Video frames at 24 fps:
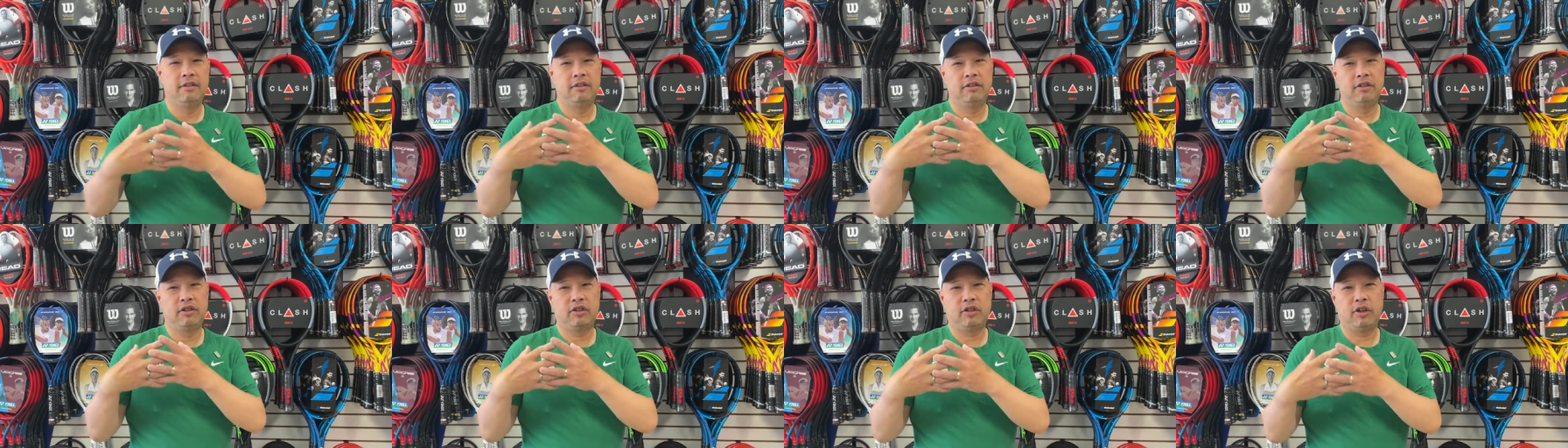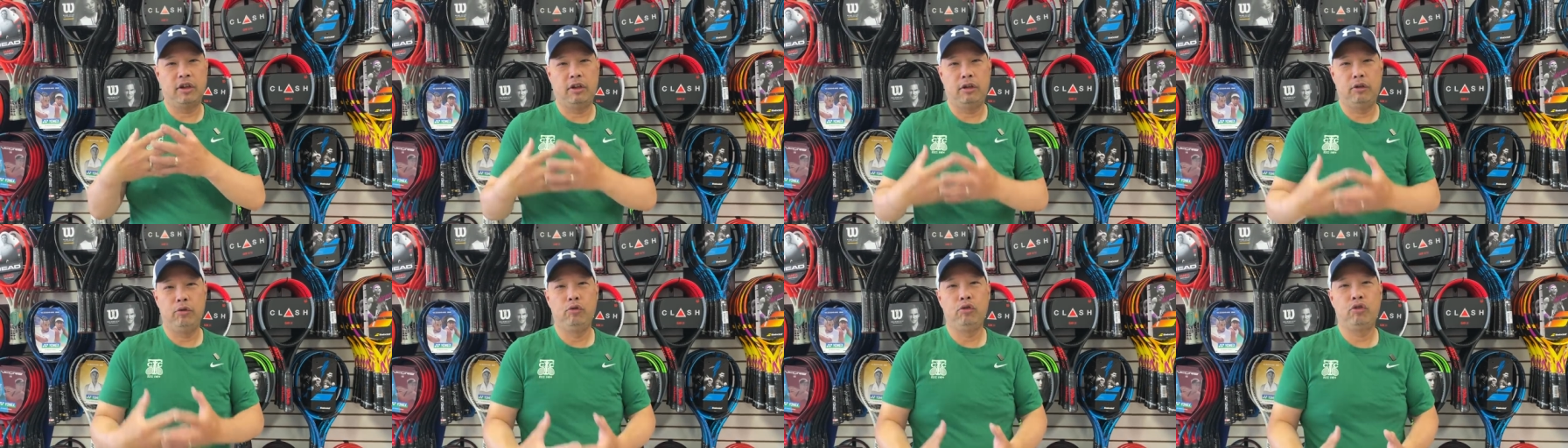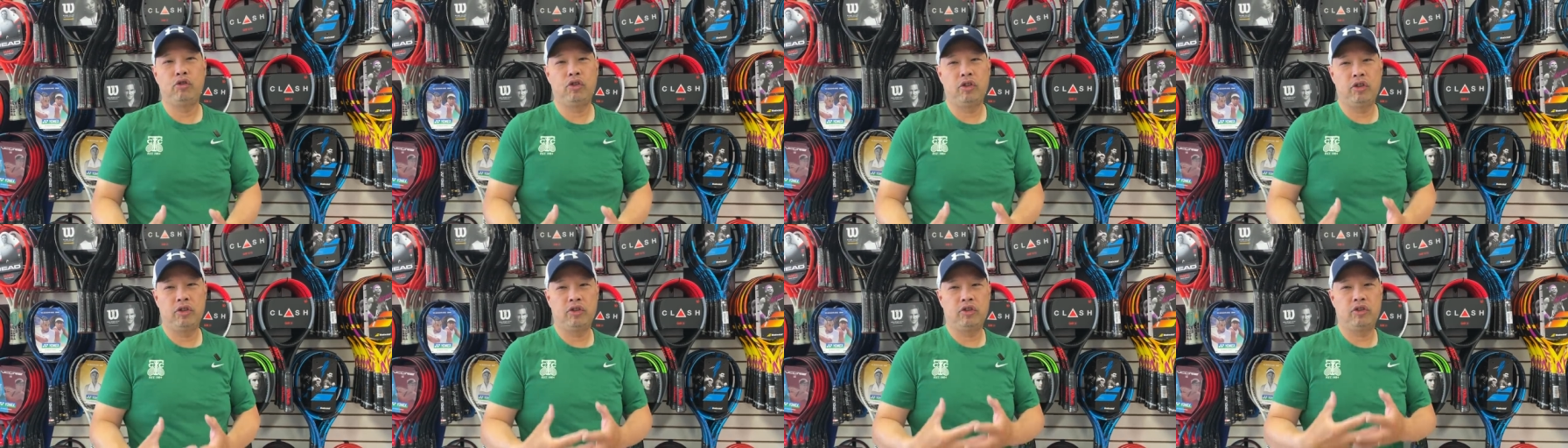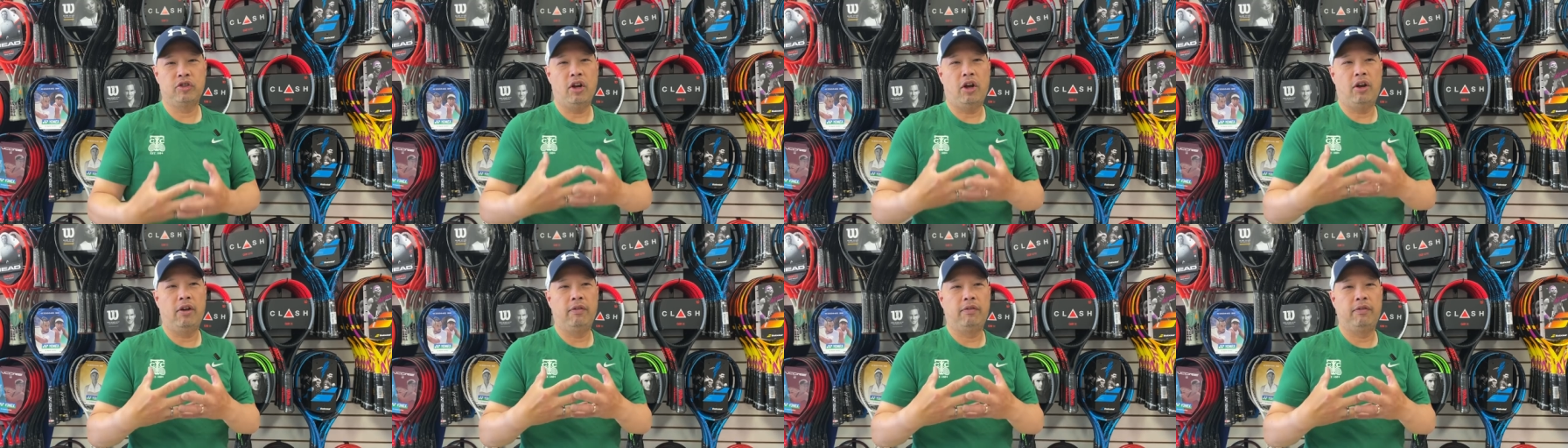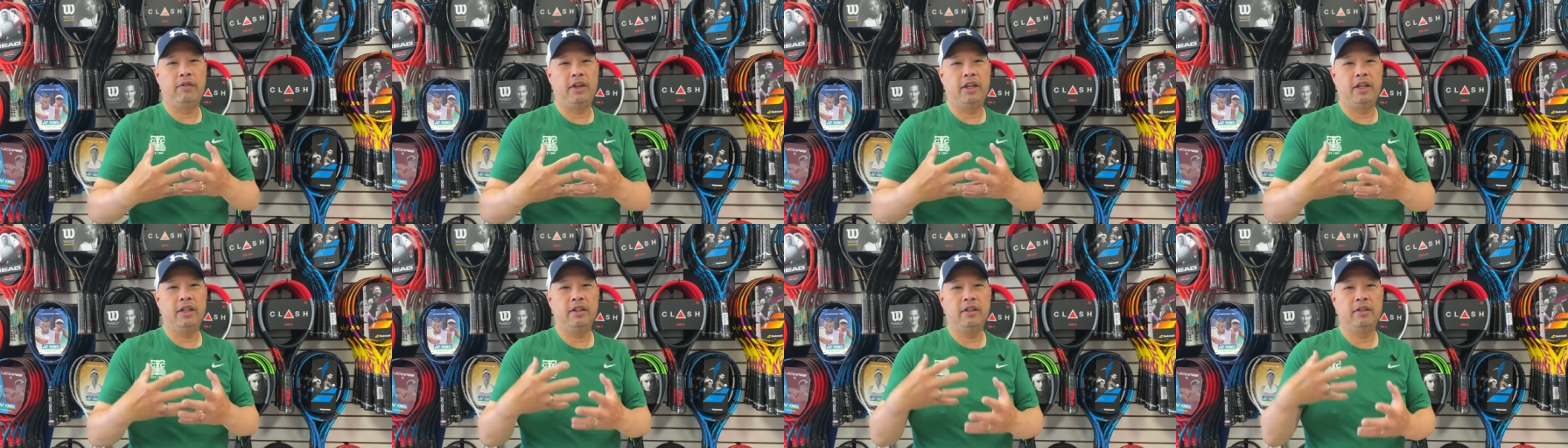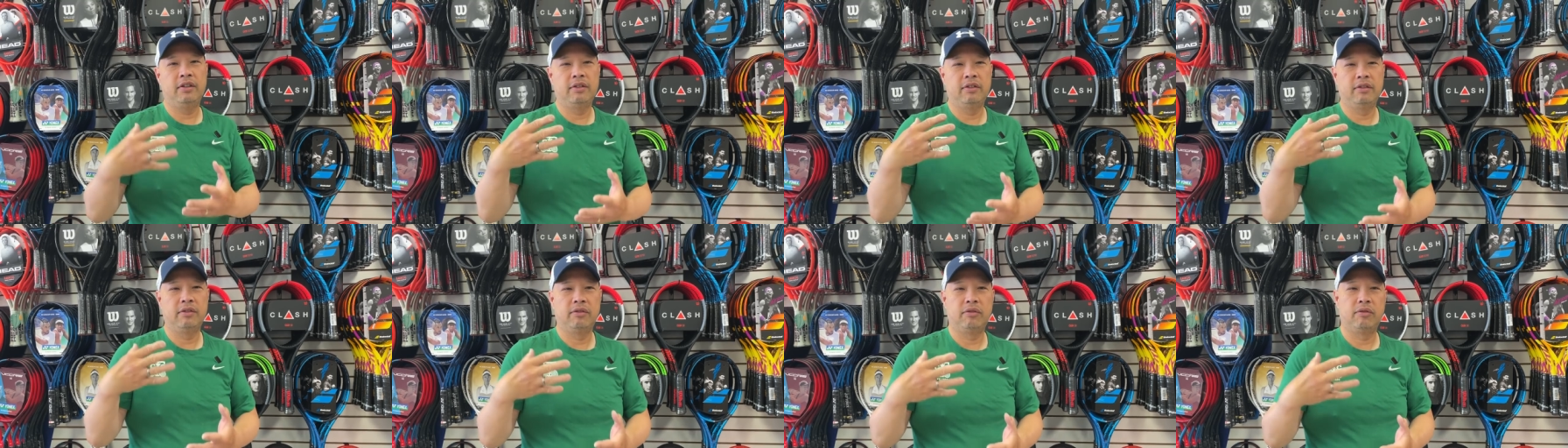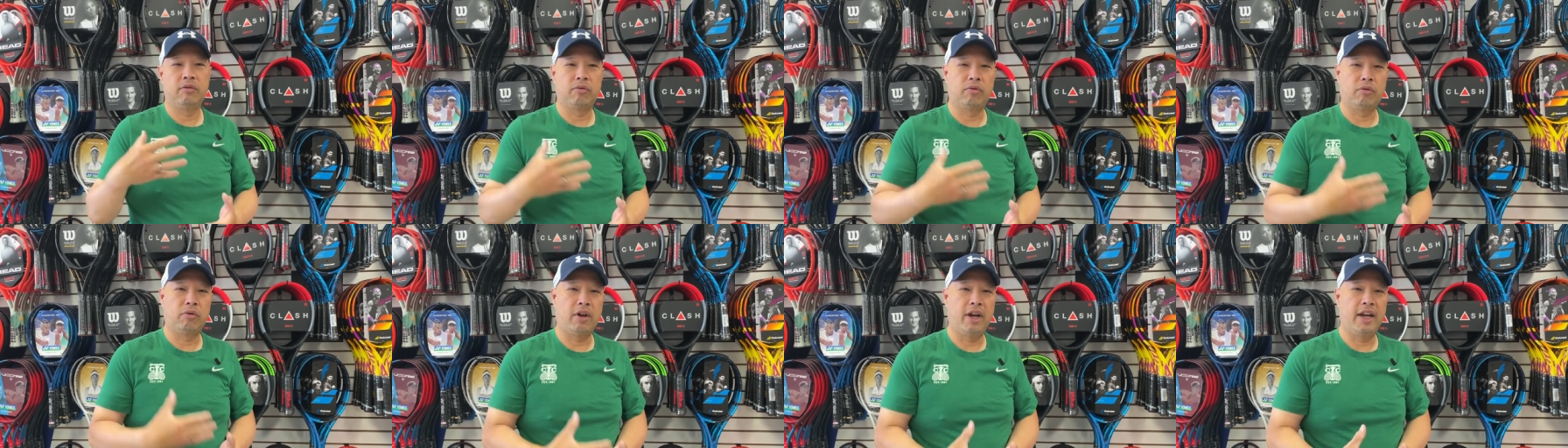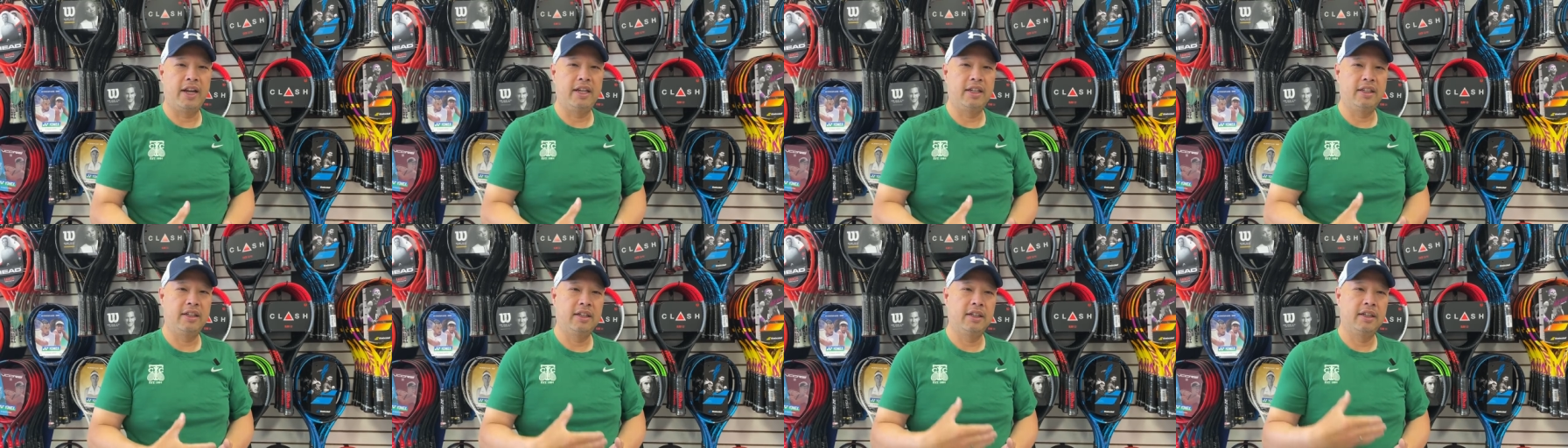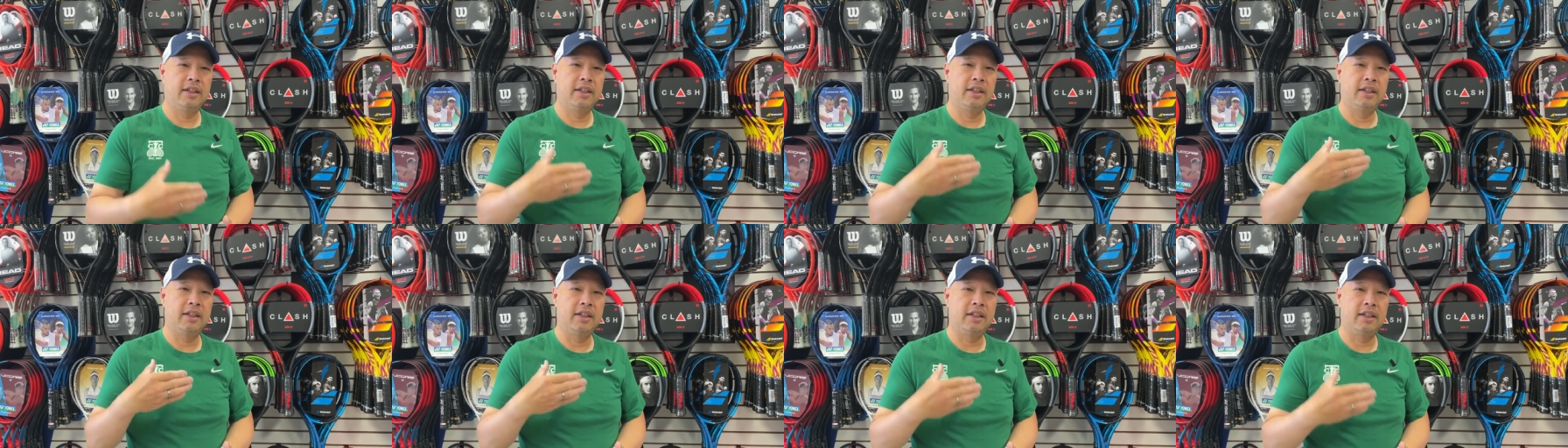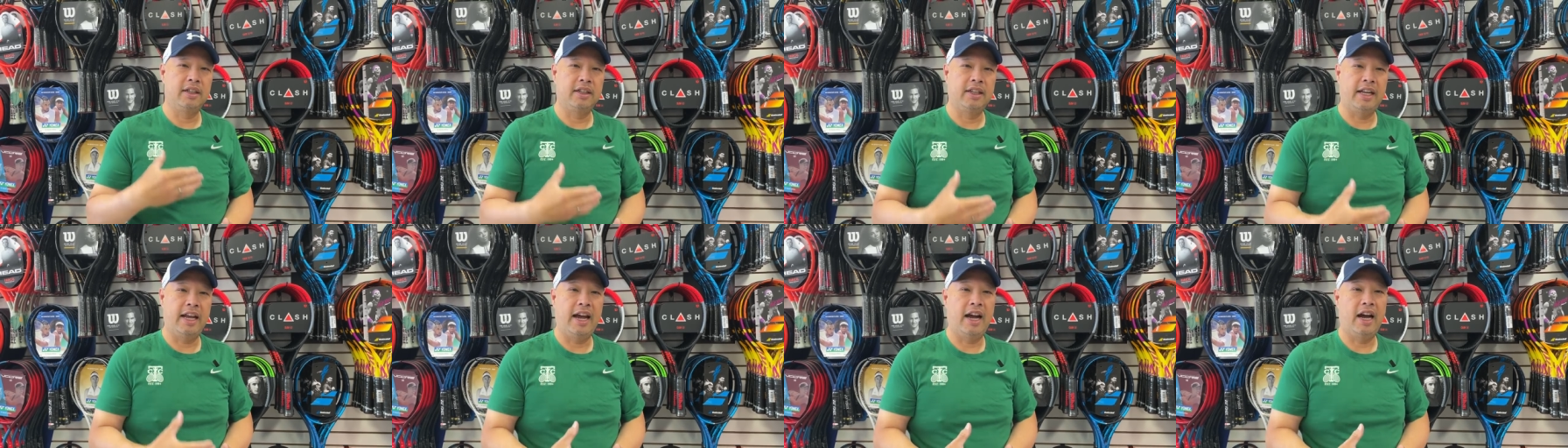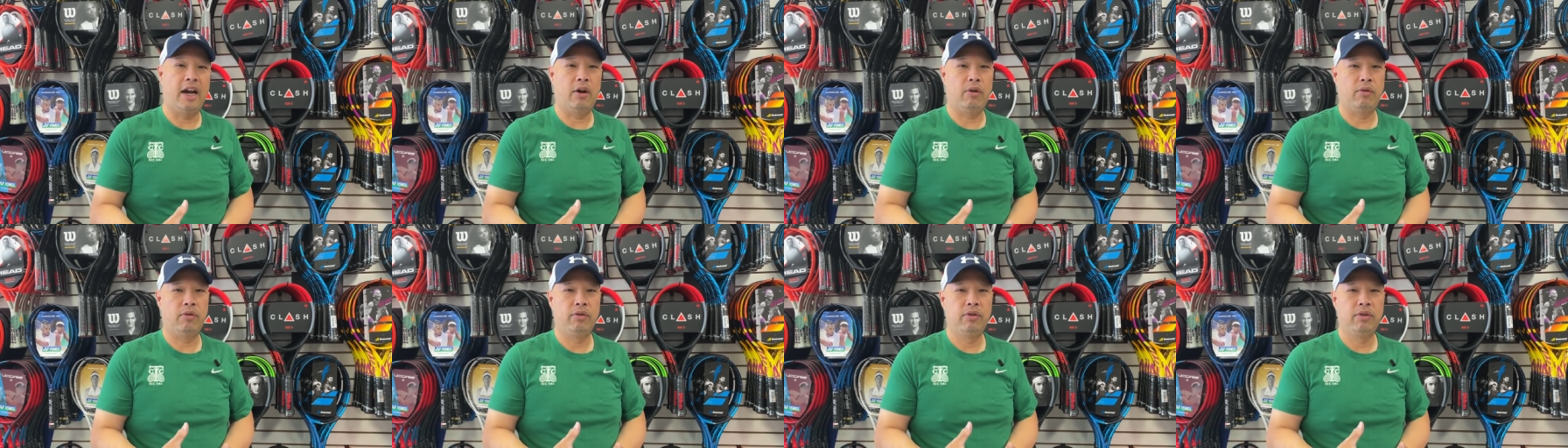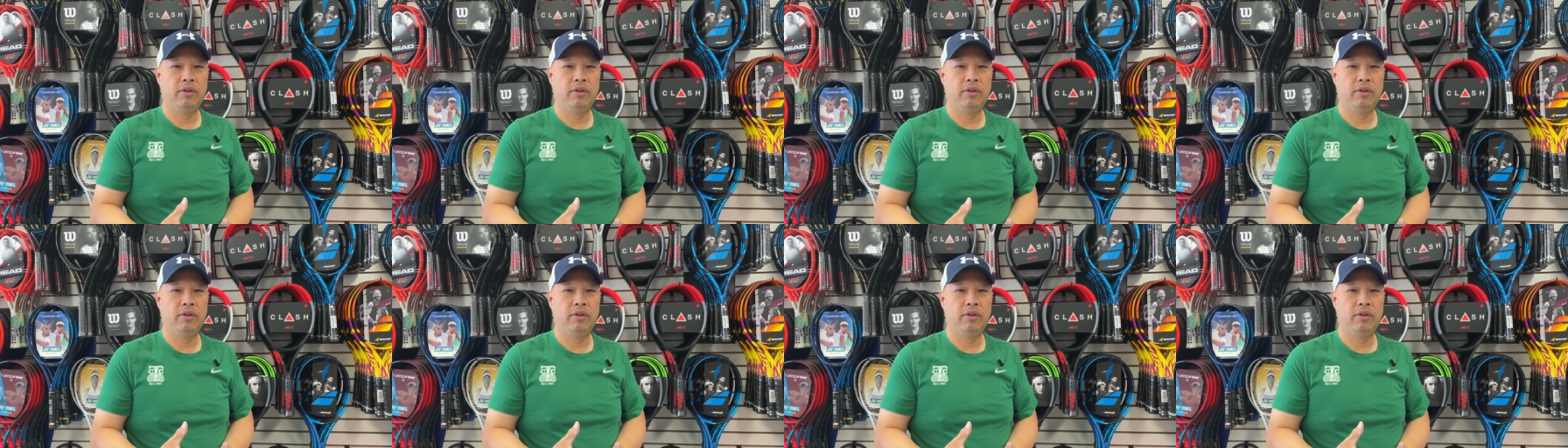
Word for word: solution solving right now.